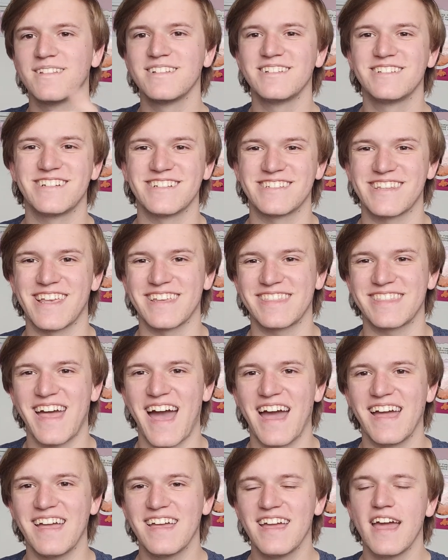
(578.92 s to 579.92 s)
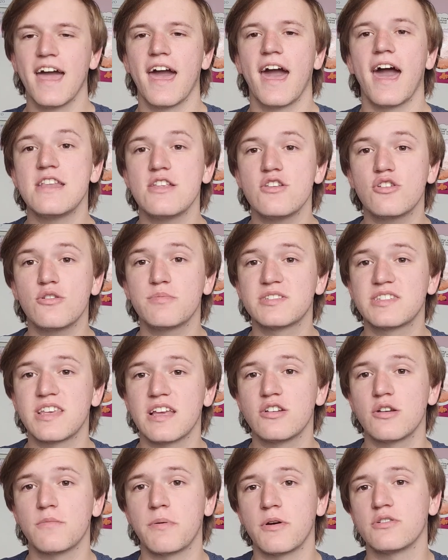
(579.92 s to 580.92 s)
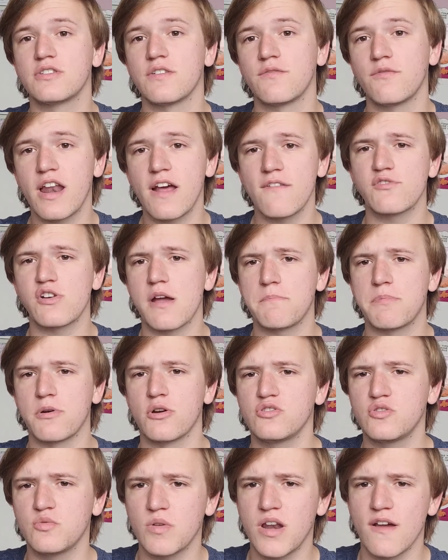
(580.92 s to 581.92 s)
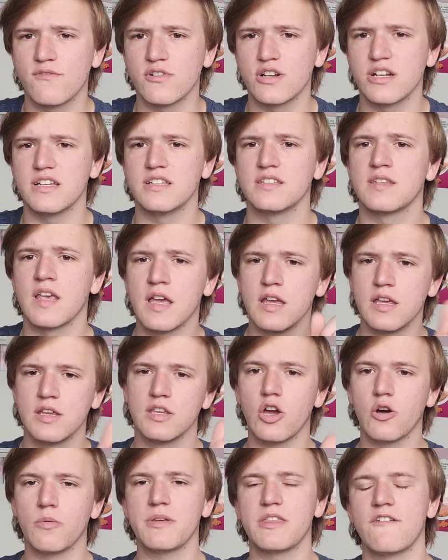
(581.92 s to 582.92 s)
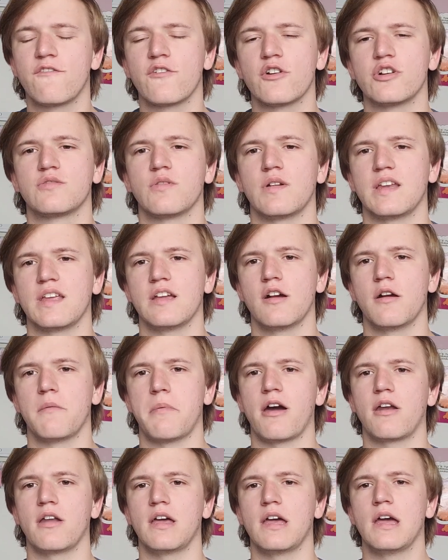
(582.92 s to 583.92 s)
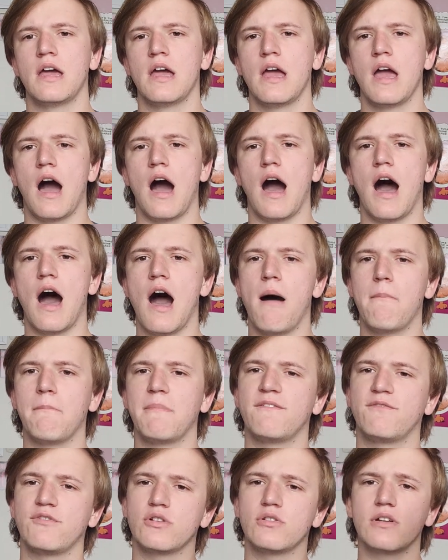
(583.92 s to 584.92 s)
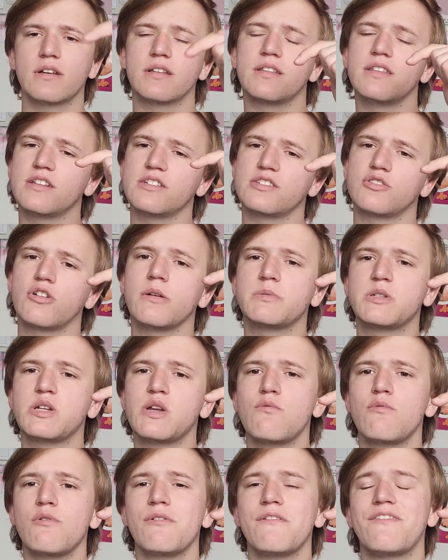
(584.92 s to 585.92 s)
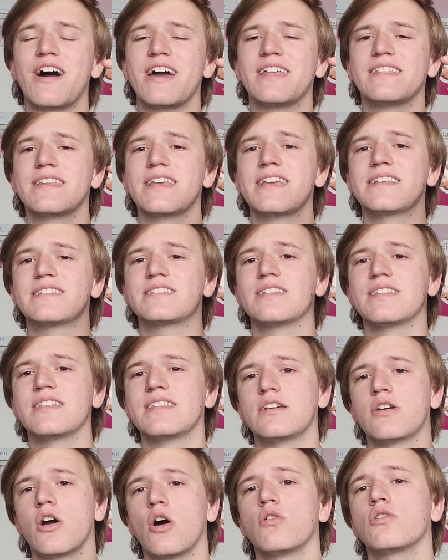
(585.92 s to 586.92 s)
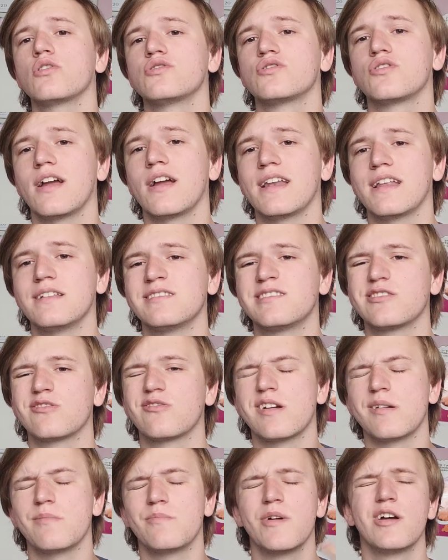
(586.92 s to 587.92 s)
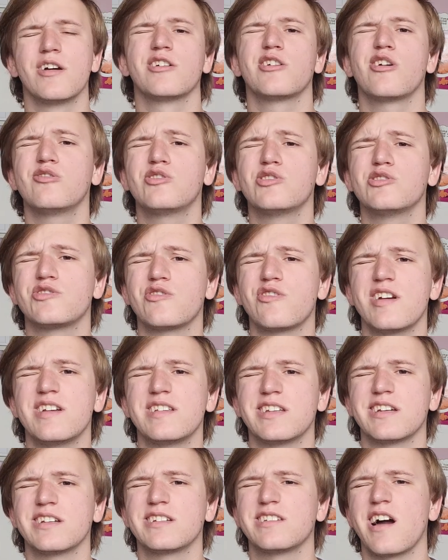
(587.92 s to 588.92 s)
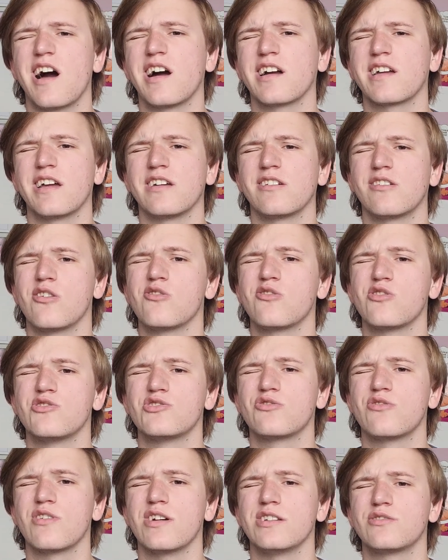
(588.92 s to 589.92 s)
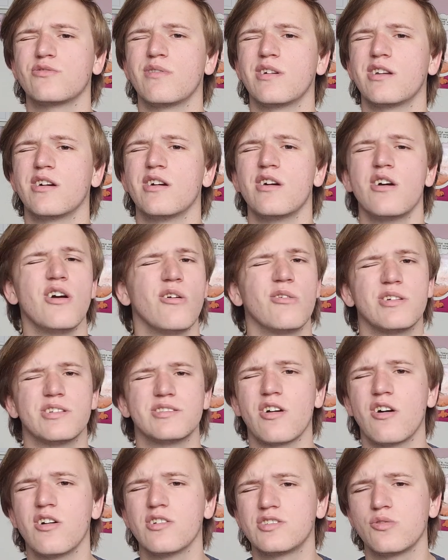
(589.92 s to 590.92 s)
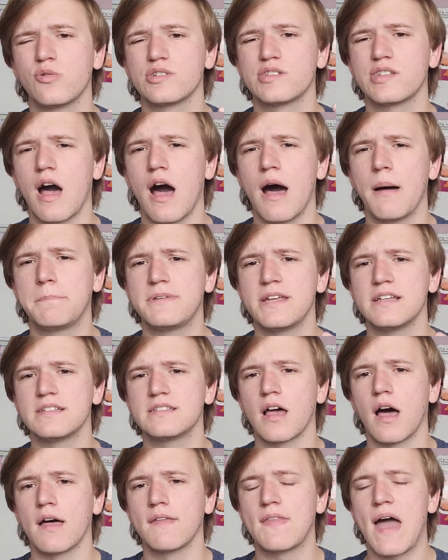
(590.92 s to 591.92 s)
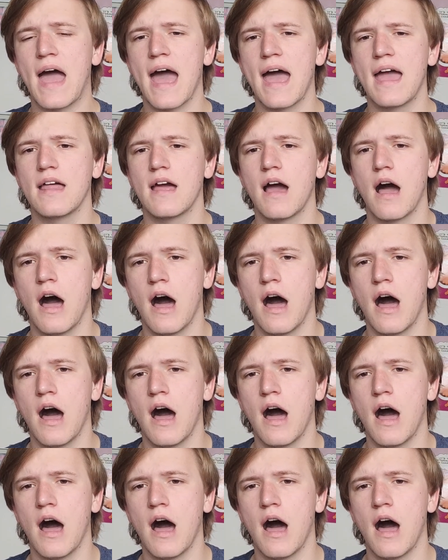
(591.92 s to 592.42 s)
Just like that. And YouTube will send you a post of whatever I post, whatever it is, you'll be the first one to hear about it. If you look in the description, you will find links to the Coco's Crate Instagram, Coco's Crate TikTok, and Coco's Crate Twitter. There's all sorts of updates on that,